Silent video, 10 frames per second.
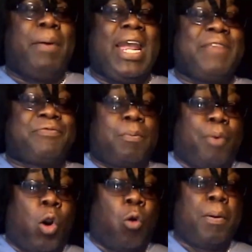pay
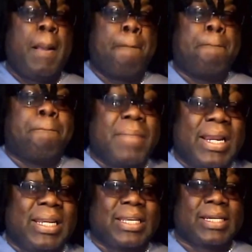the Pope
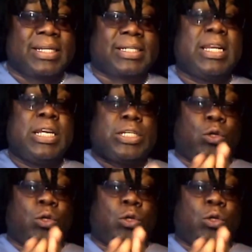millions